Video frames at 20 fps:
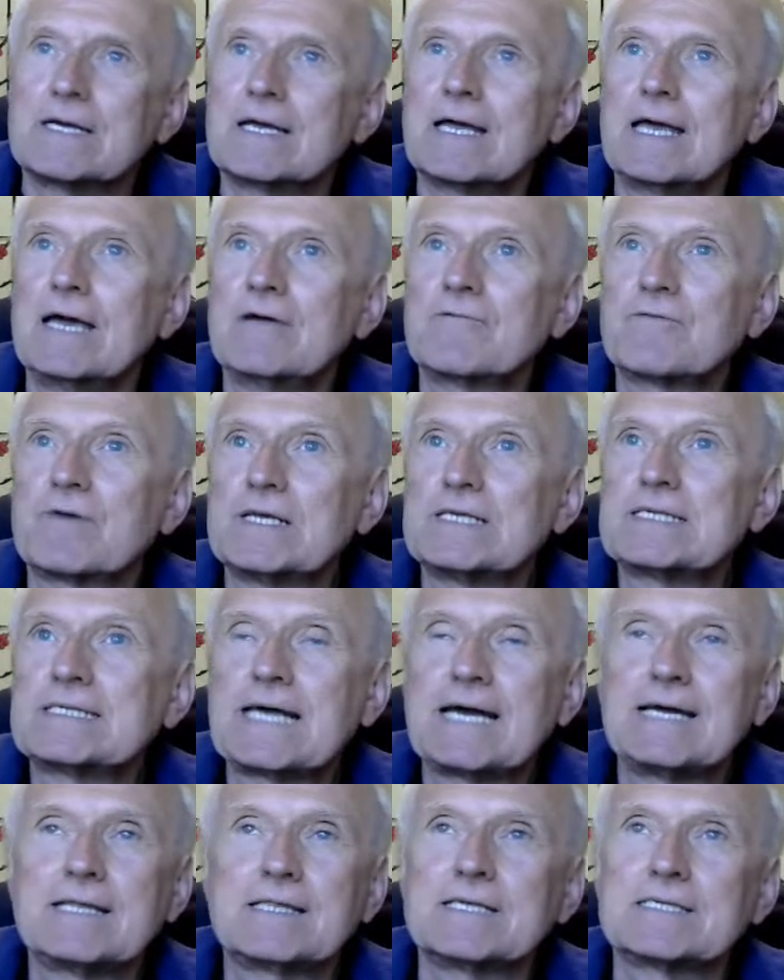every
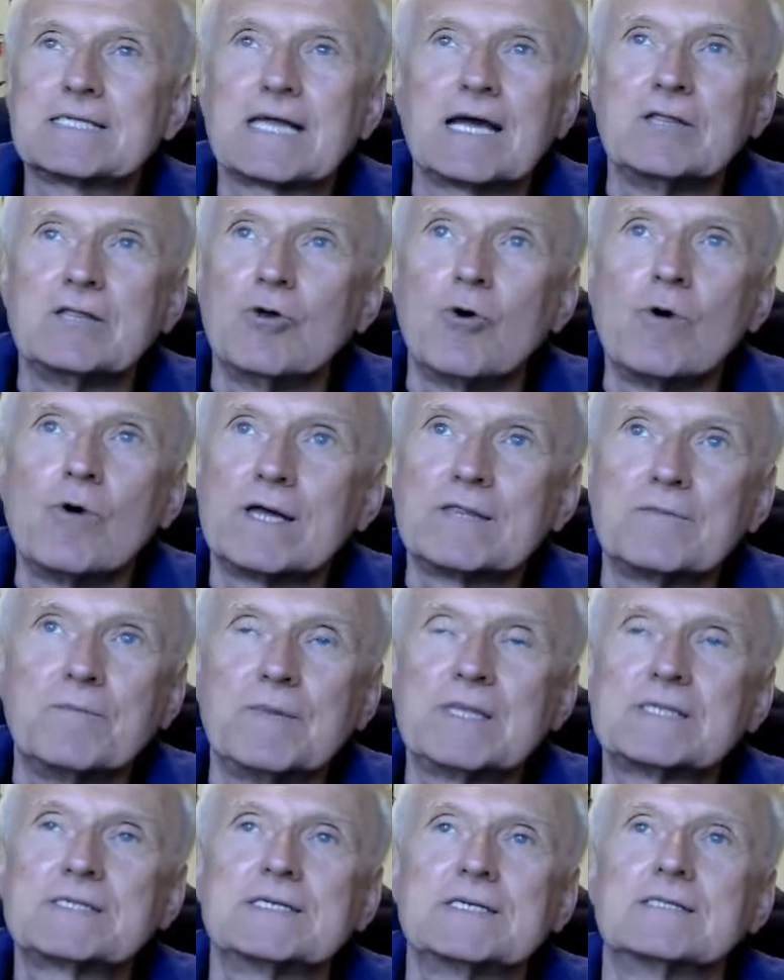scientist I know
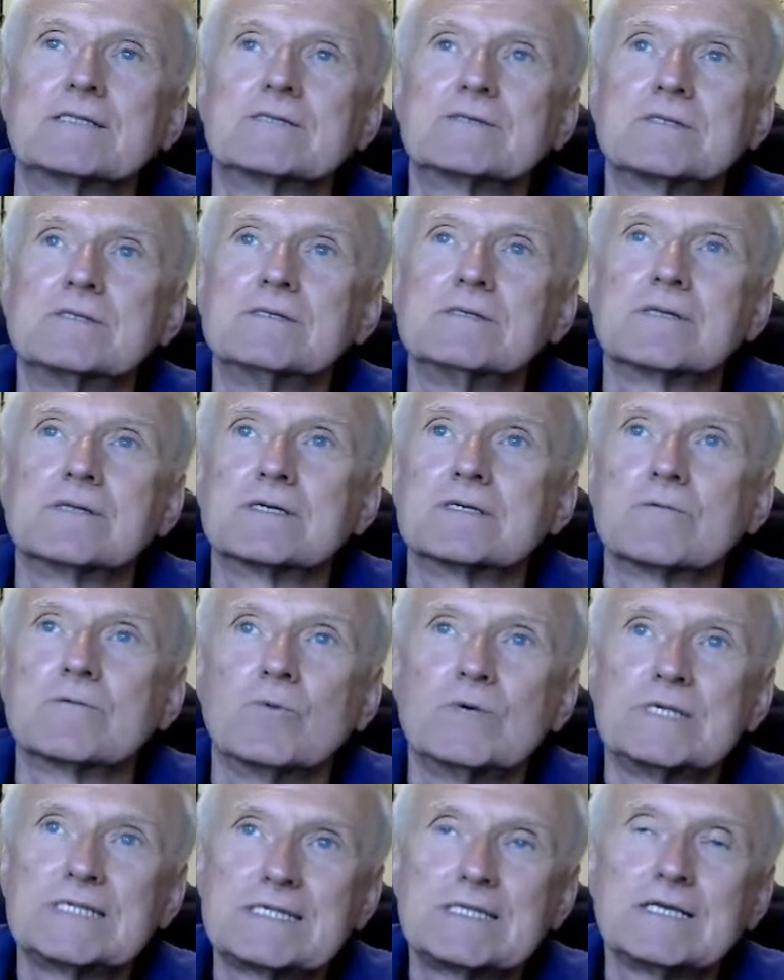admits it, that
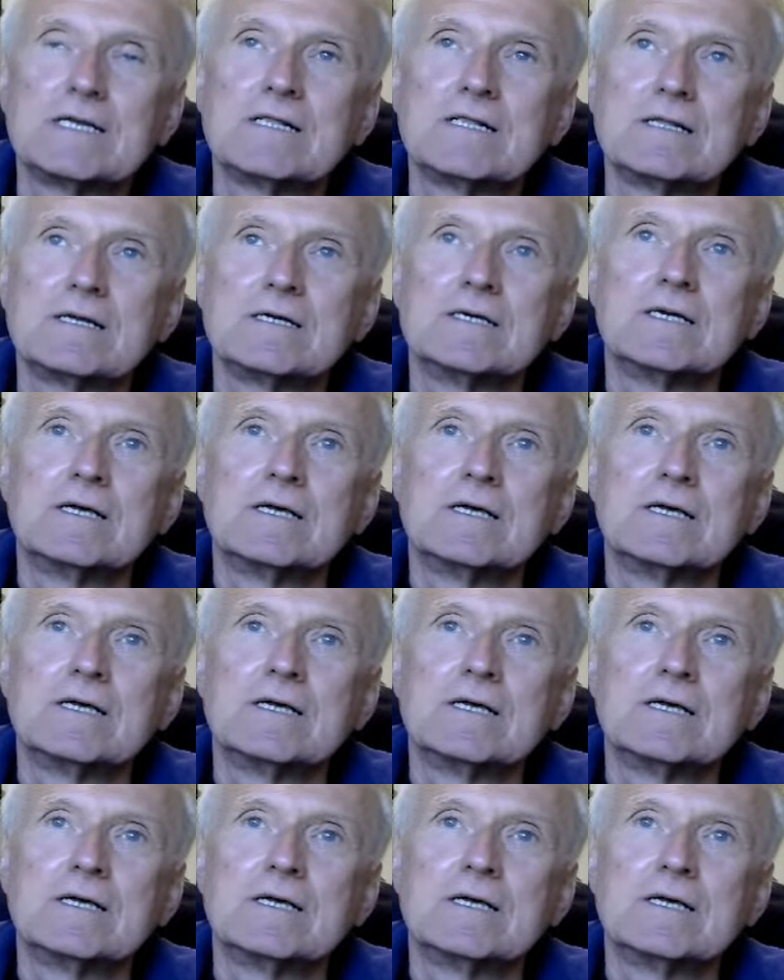we still